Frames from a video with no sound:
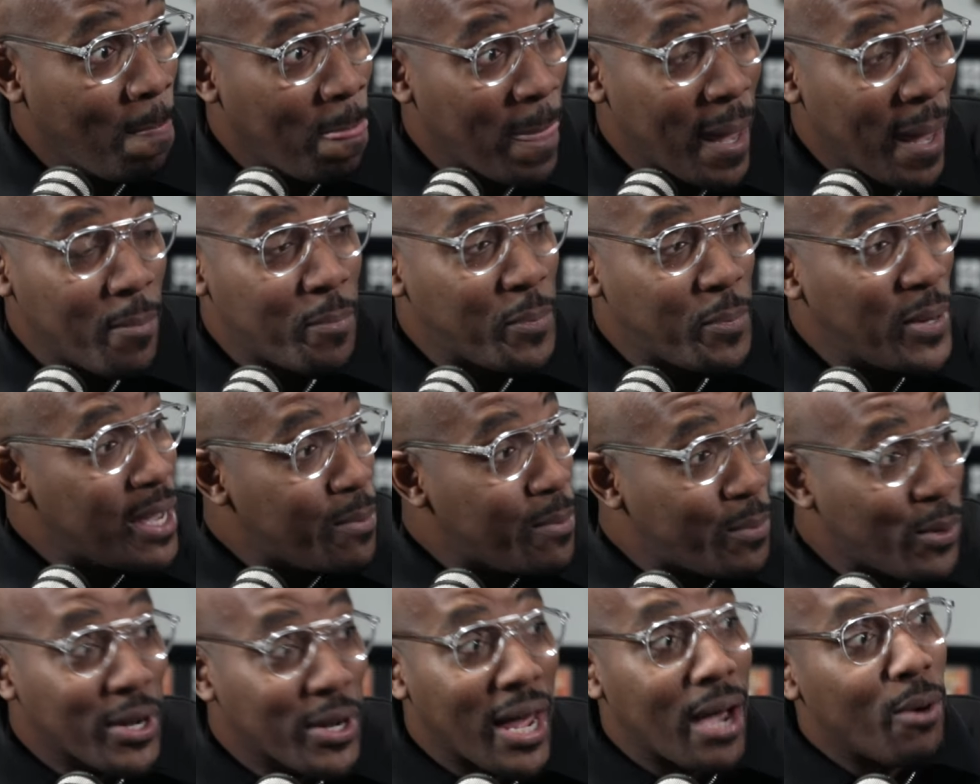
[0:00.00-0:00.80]
And
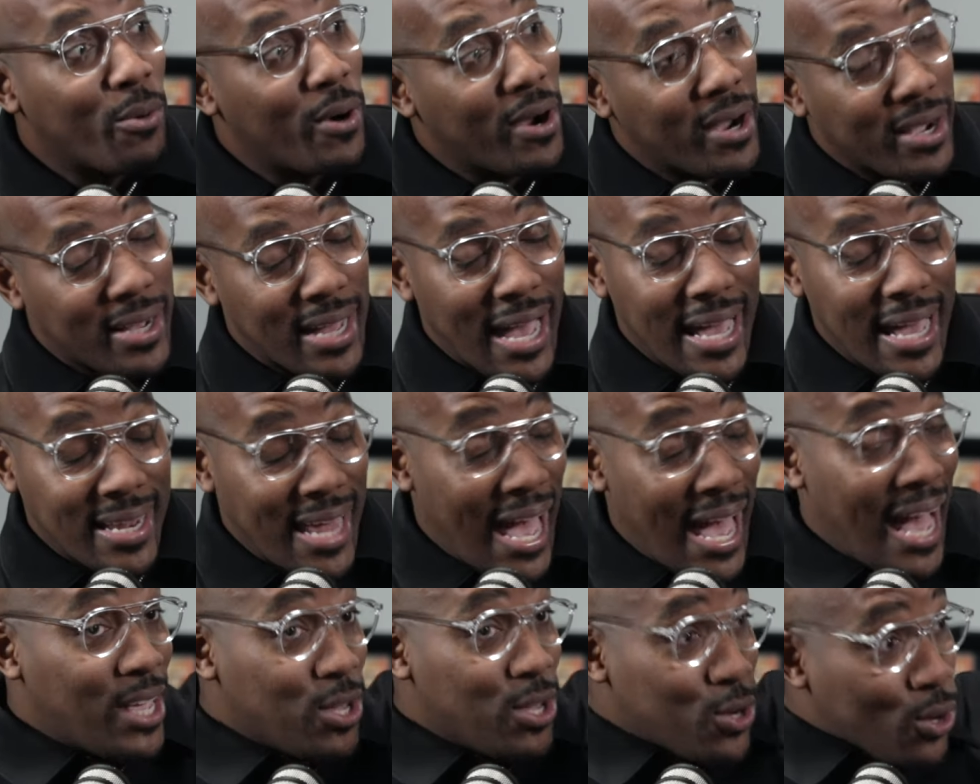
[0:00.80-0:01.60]
people that were
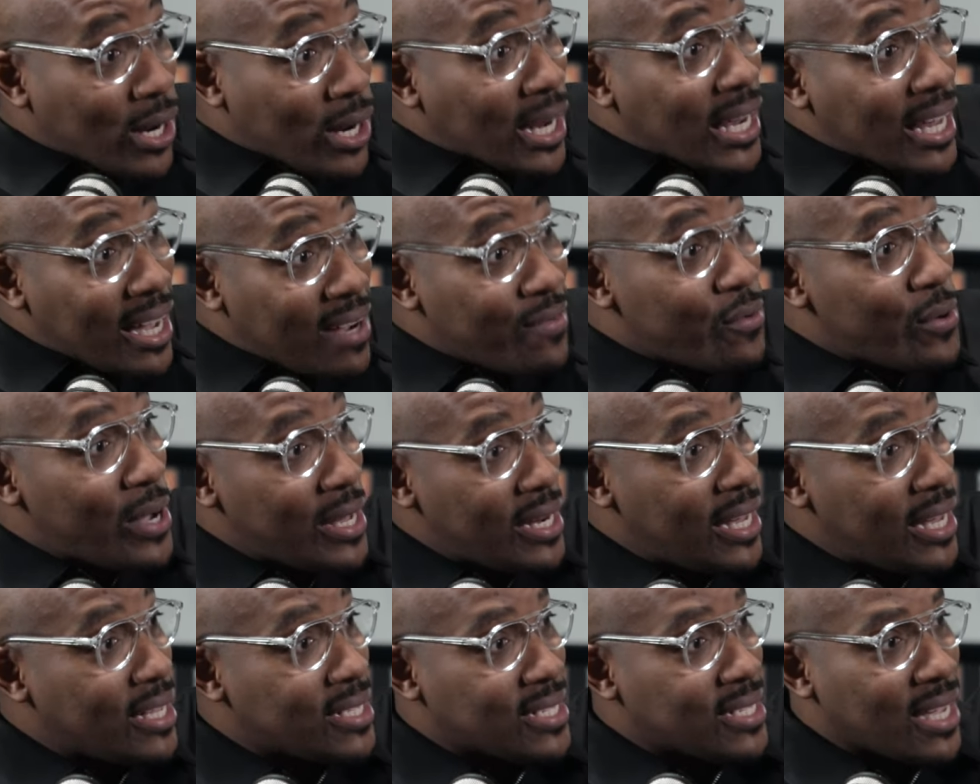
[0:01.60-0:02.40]
at your level at
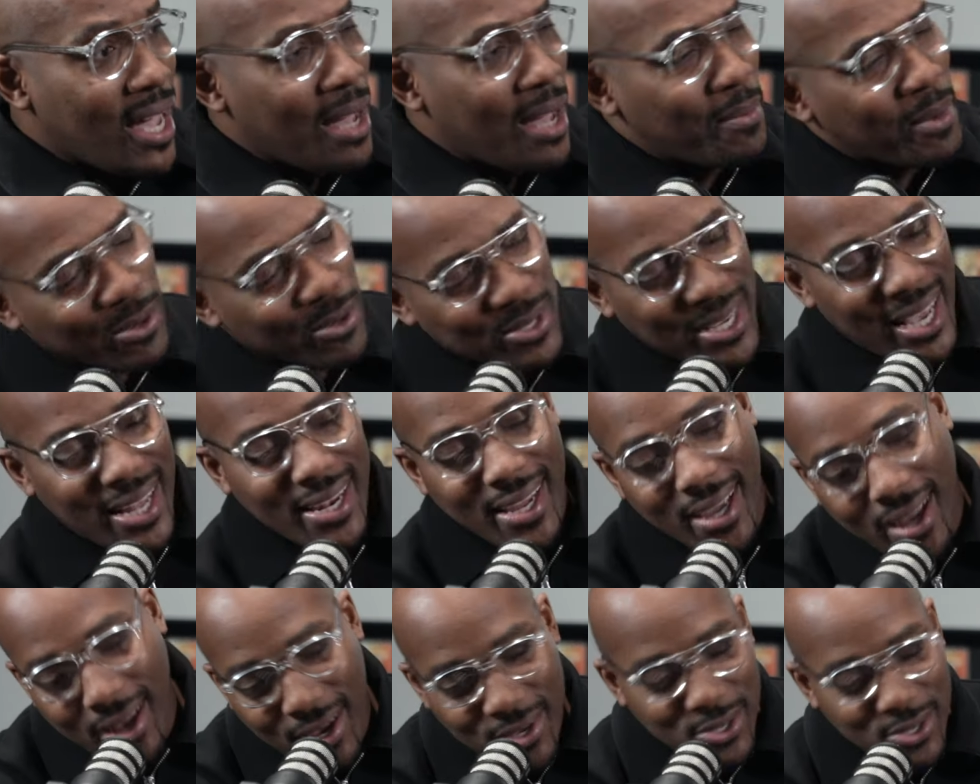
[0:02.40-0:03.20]
that time, it was kind
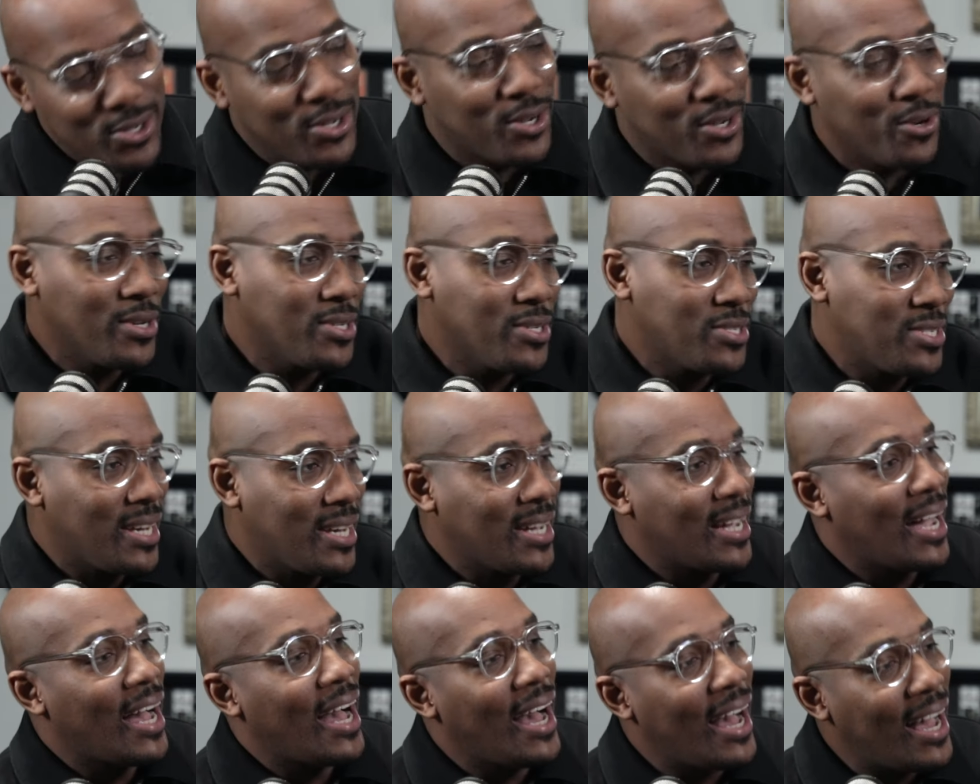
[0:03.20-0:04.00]
of like, oh, you the Christian
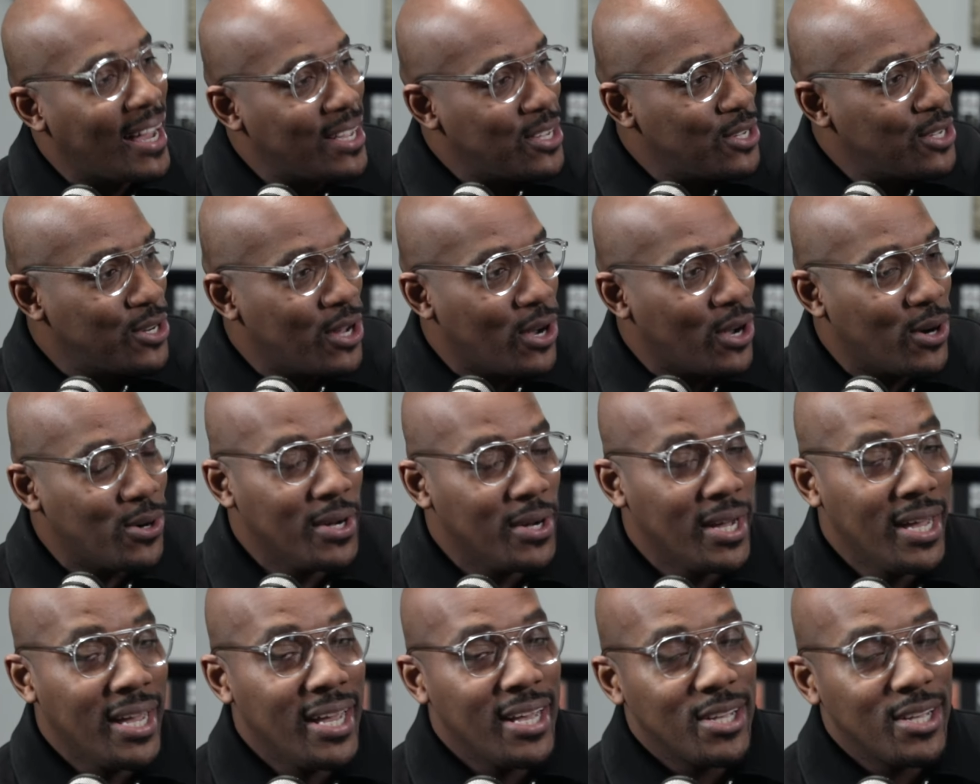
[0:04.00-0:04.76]
guy, you know.